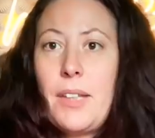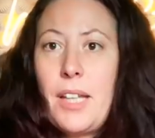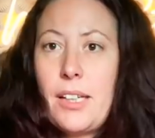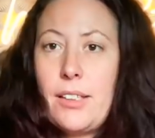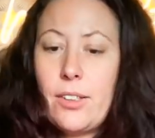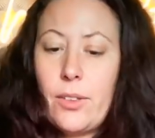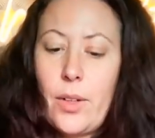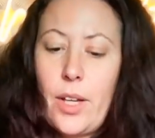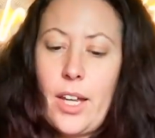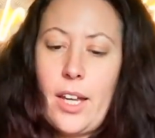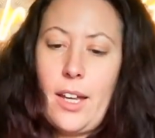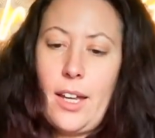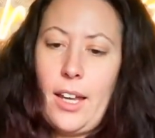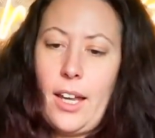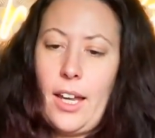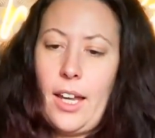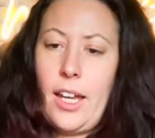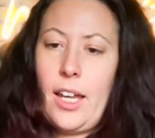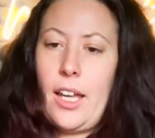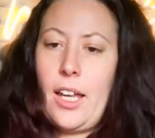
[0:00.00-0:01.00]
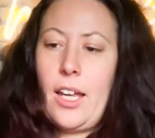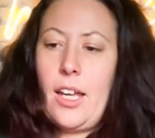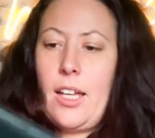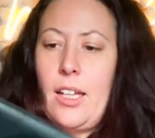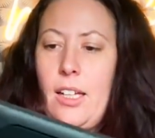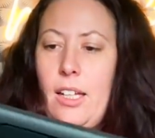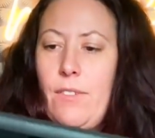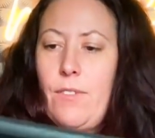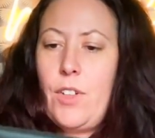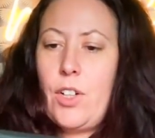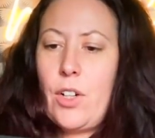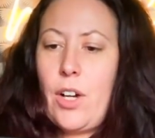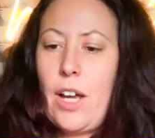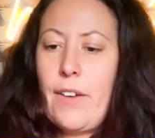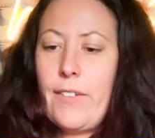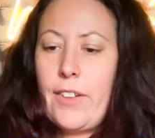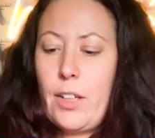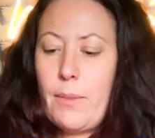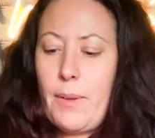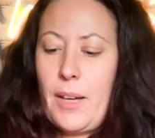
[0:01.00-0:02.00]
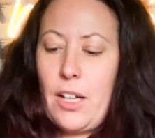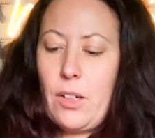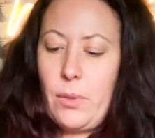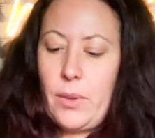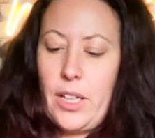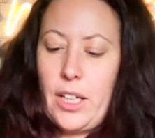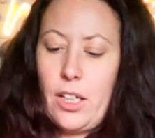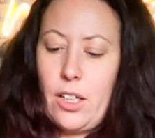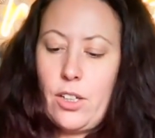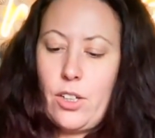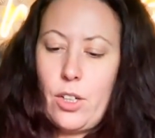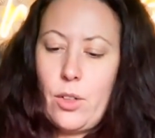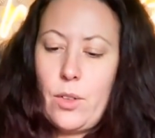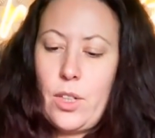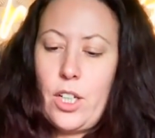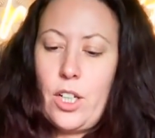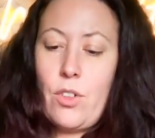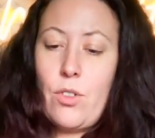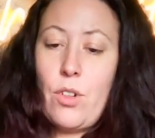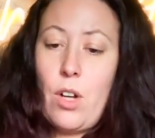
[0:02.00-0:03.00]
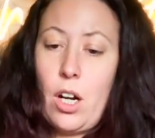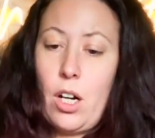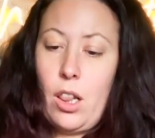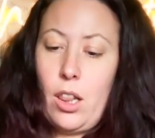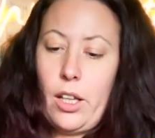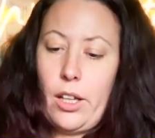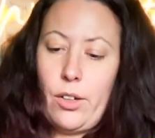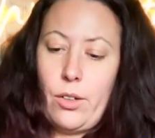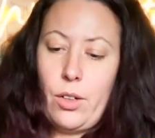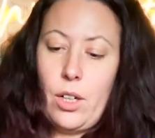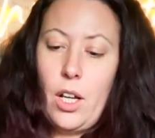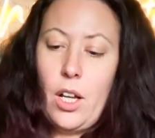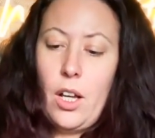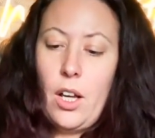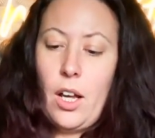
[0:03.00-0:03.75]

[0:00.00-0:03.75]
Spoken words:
that's okay. And if you're having a bad week, know that you're not alone.